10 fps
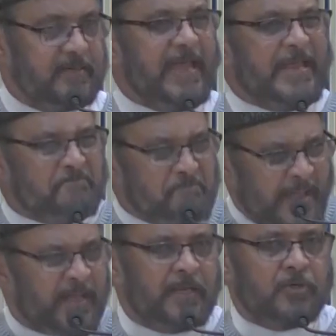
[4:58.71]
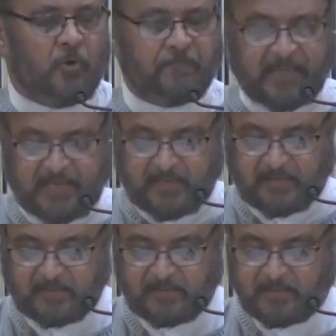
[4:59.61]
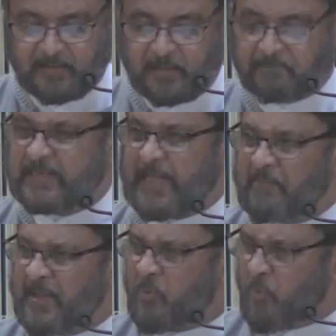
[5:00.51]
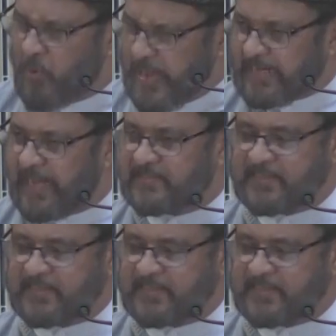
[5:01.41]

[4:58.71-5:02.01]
and mangle your being, becoming weak like the